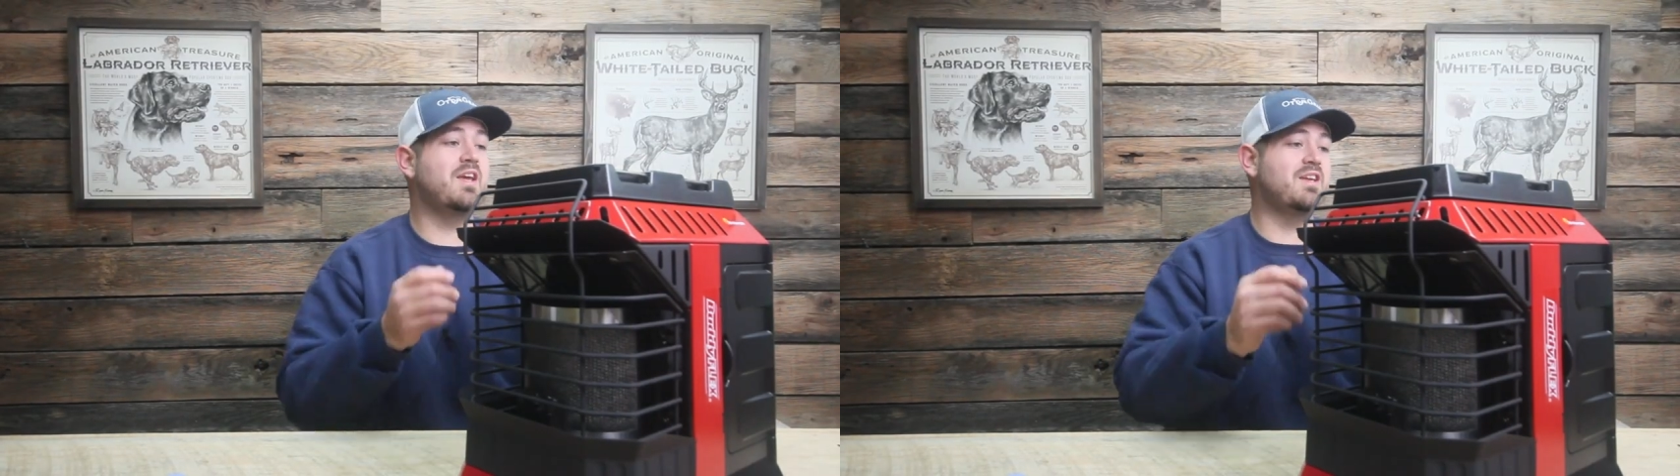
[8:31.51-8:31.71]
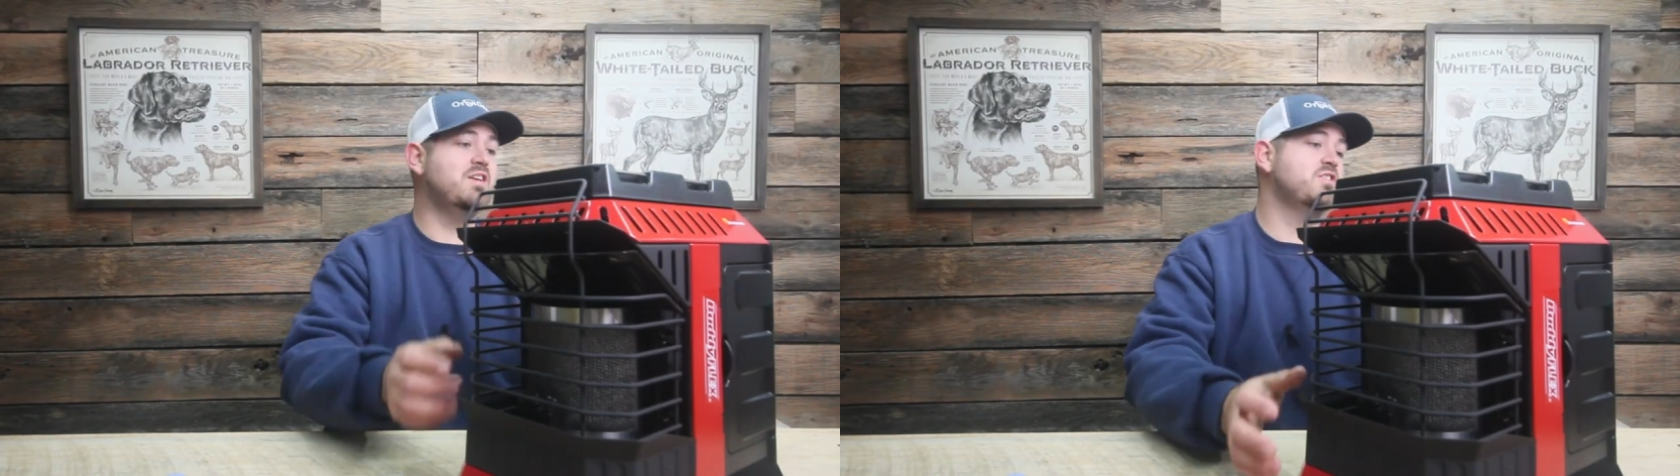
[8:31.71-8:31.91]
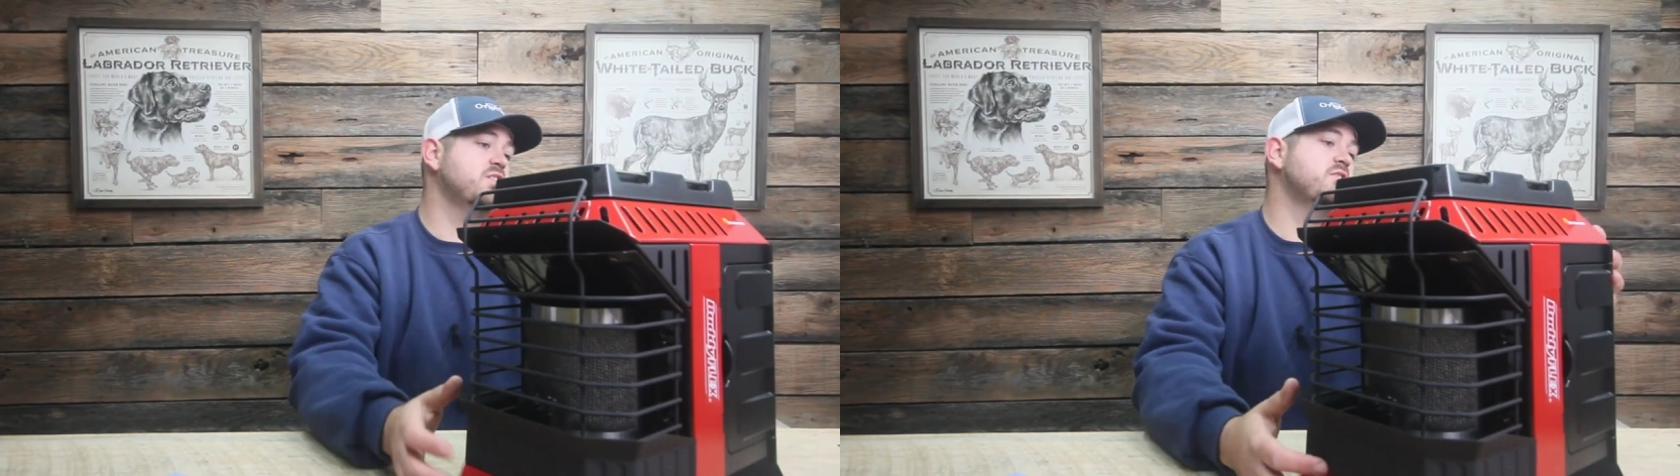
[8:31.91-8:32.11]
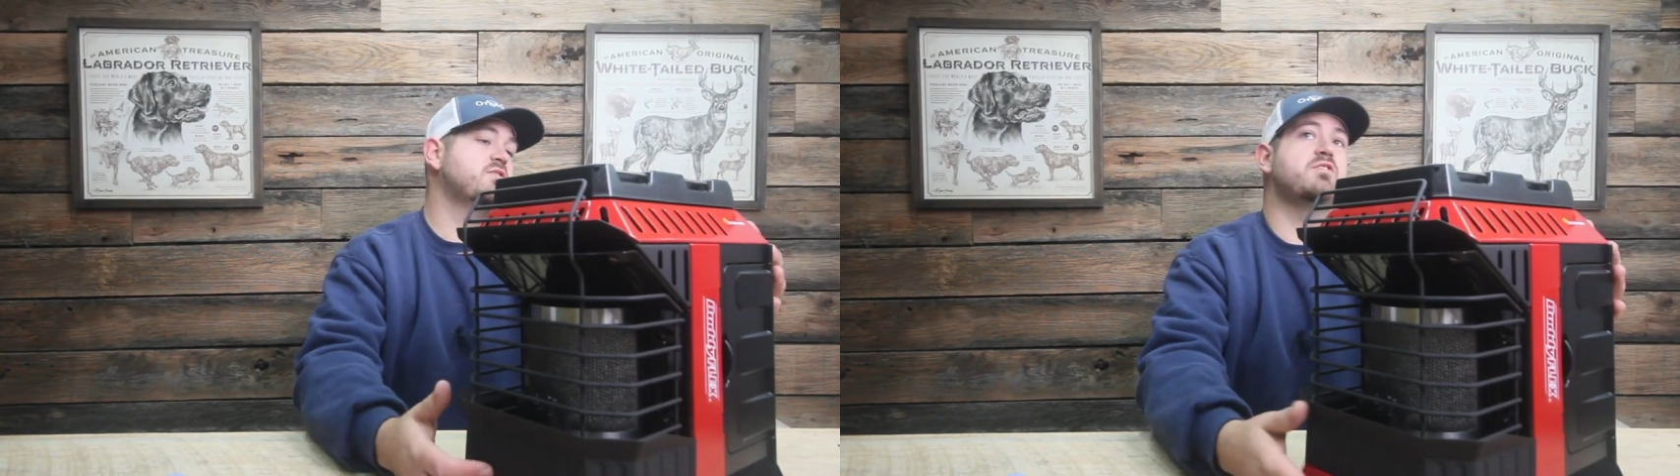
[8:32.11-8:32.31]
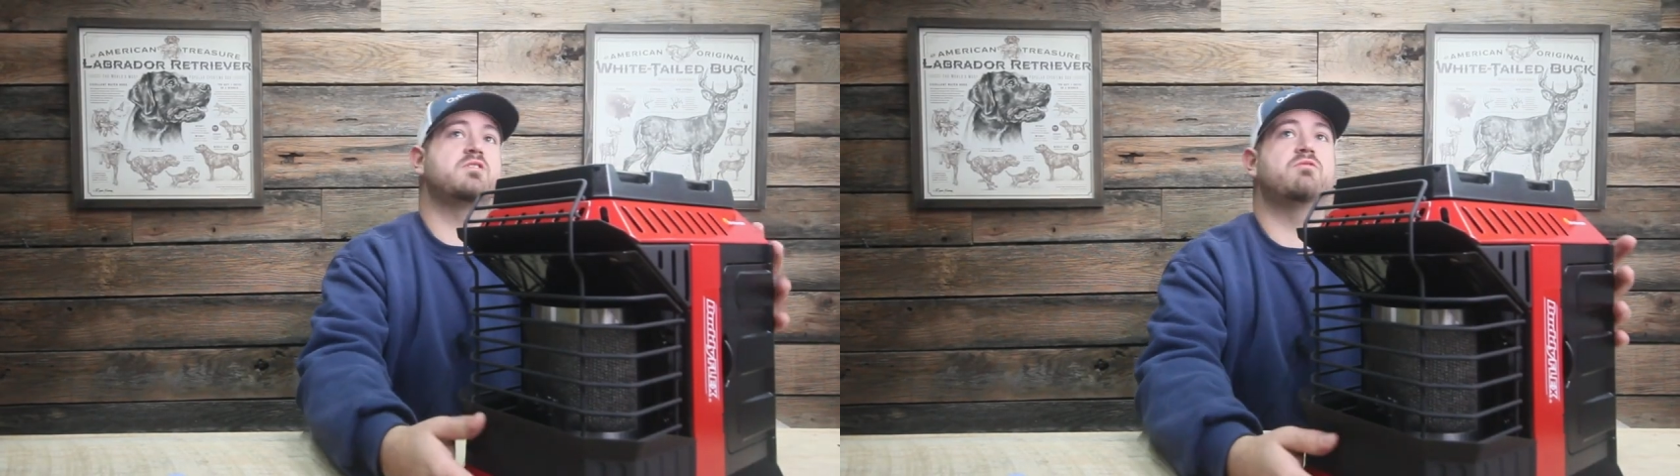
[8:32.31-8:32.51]
ignition,
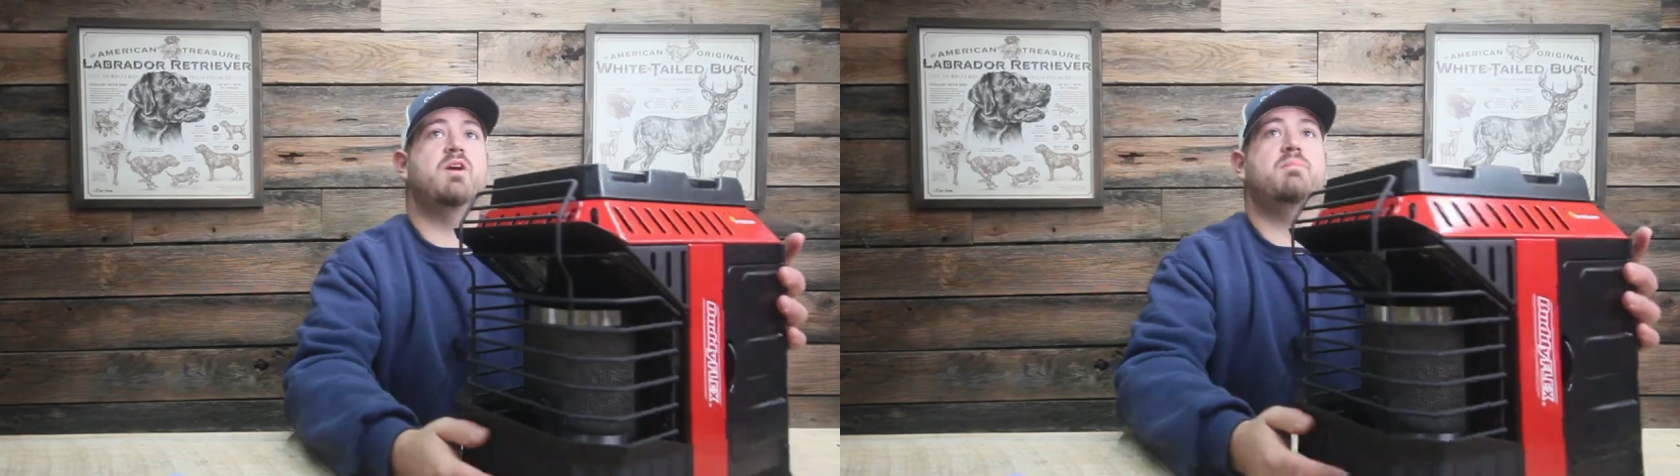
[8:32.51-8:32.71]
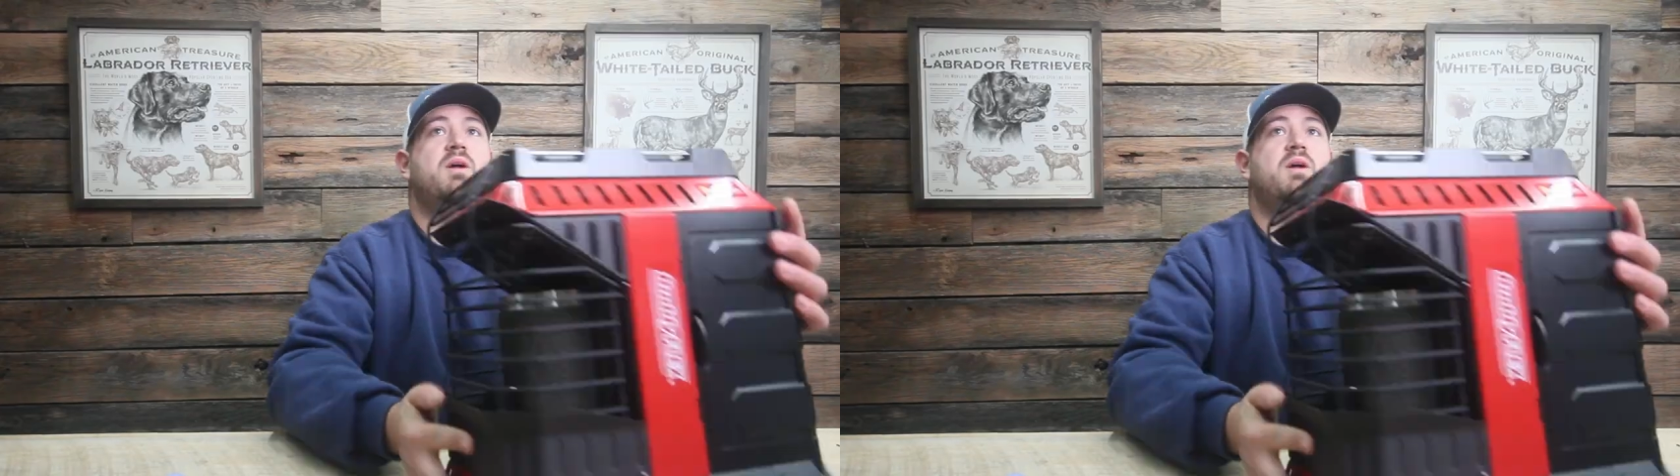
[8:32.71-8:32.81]
so there's a red